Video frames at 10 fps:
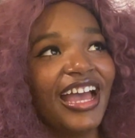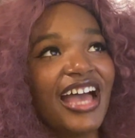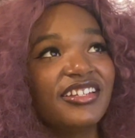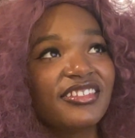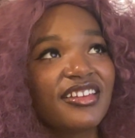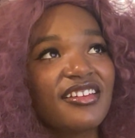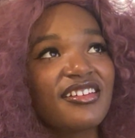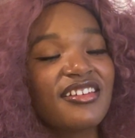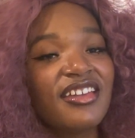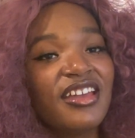I just
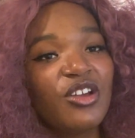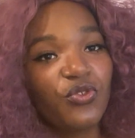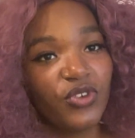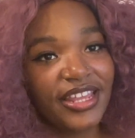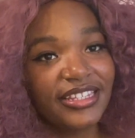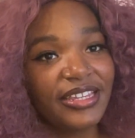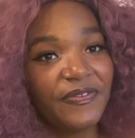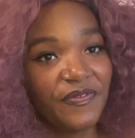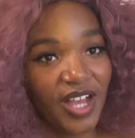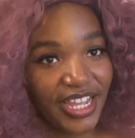heard friendly
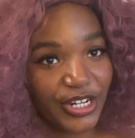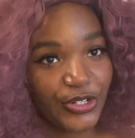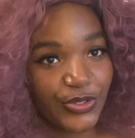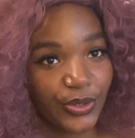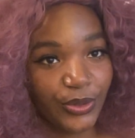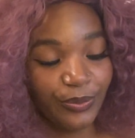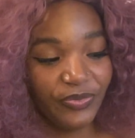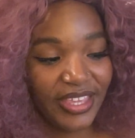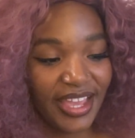fire, so